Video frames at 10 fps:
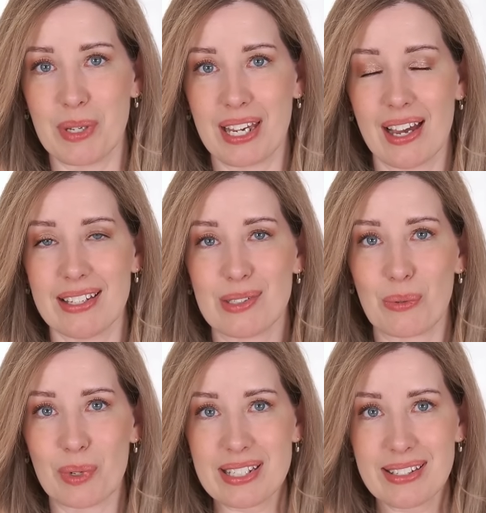because the
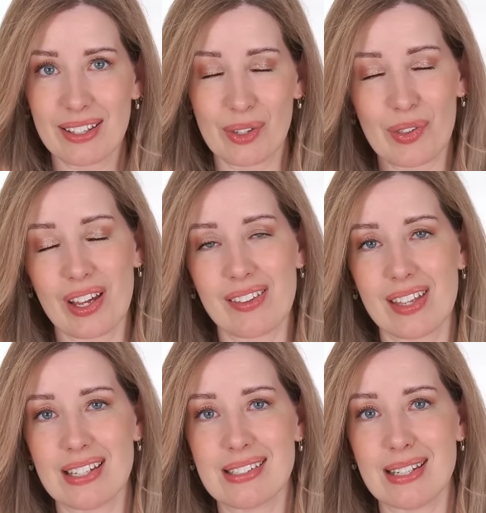reason they look like
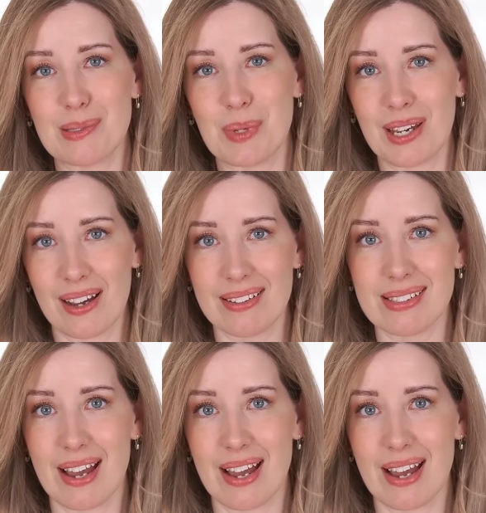this is because